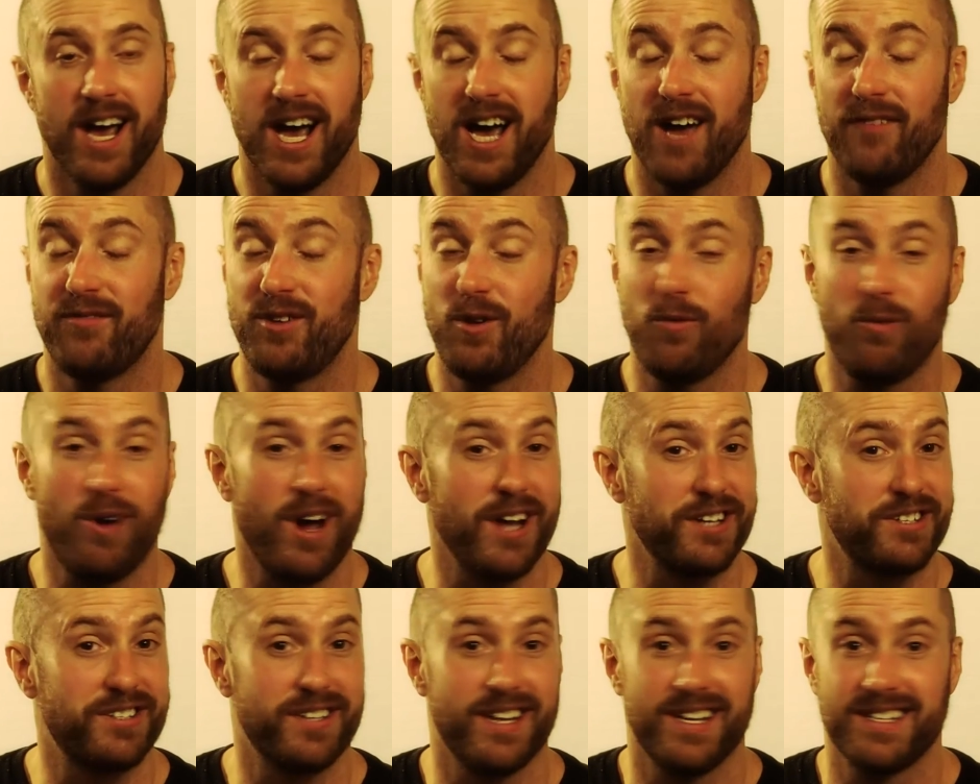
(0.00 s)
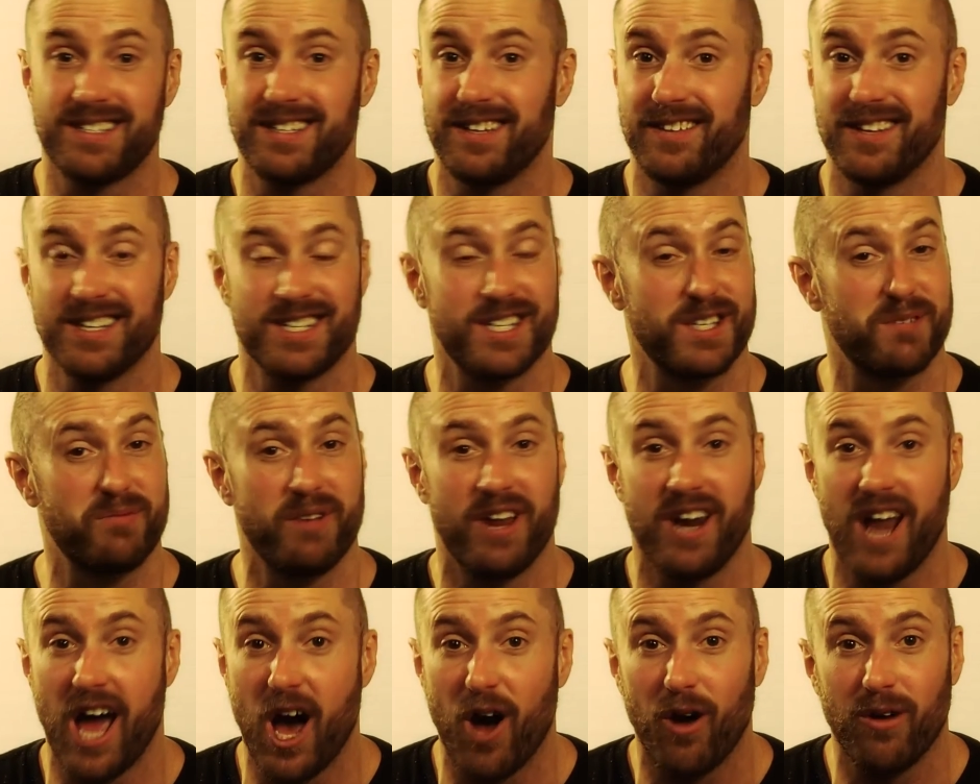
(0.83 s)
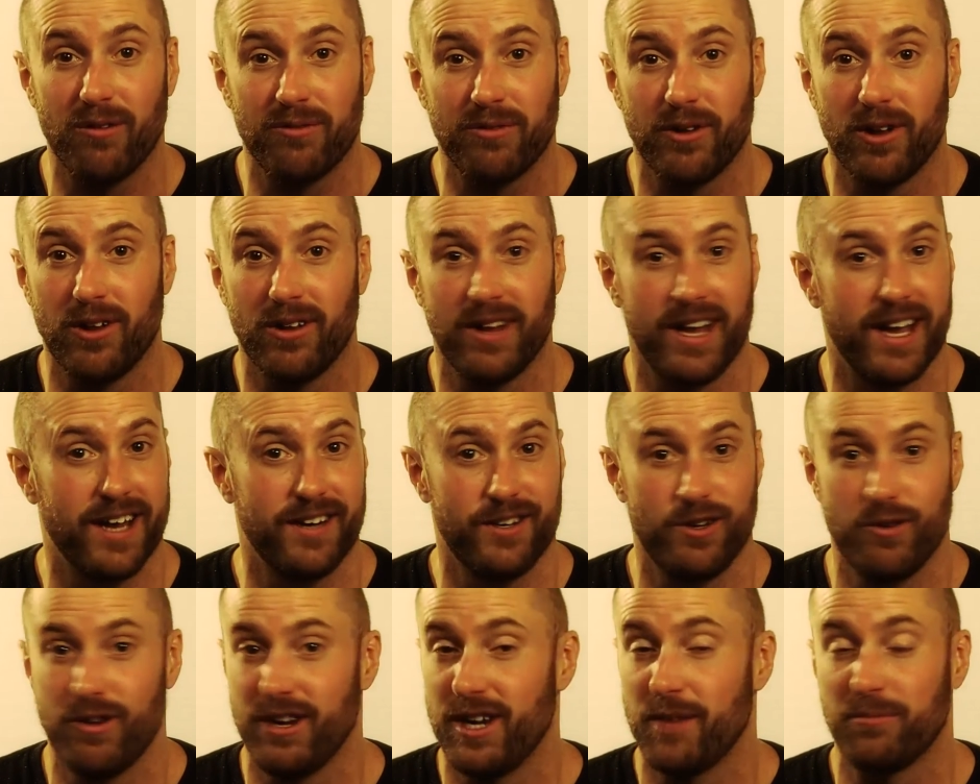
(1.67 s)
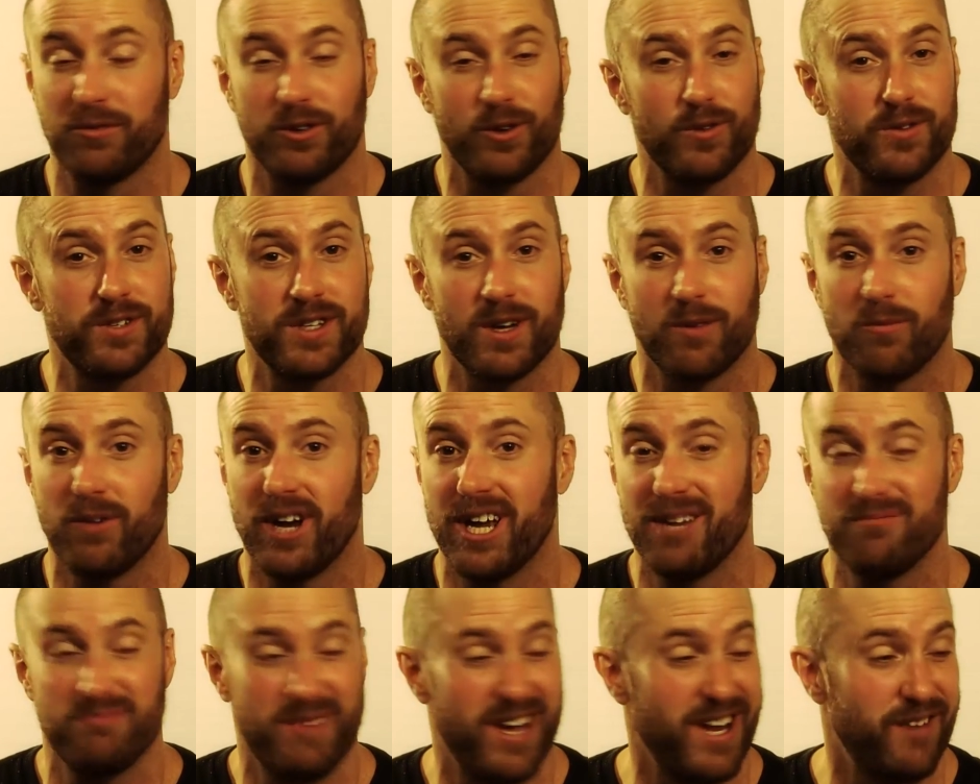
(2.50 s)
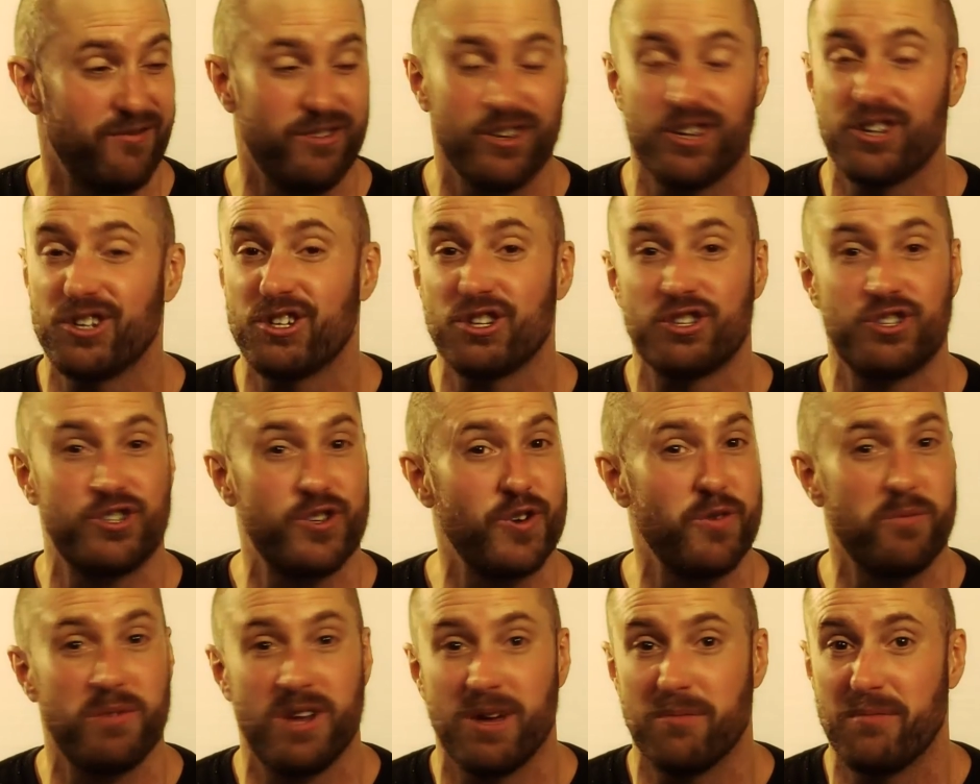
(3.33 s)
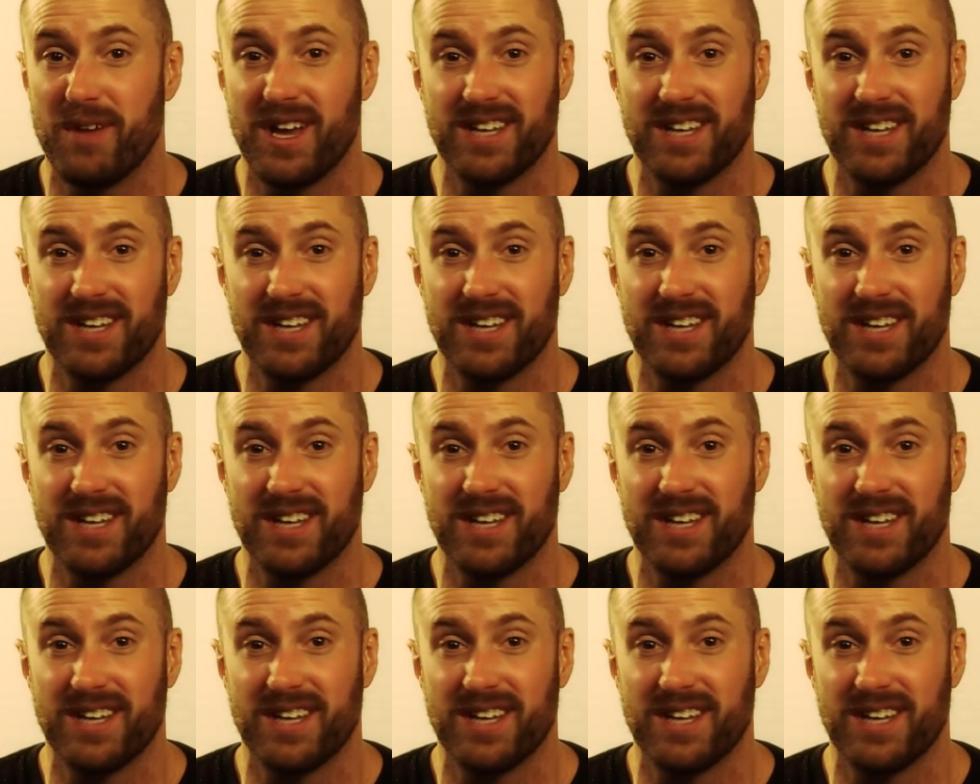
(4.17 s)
If you watch this and this has been helpful and you end up losing weight, man, if you could just shoot me a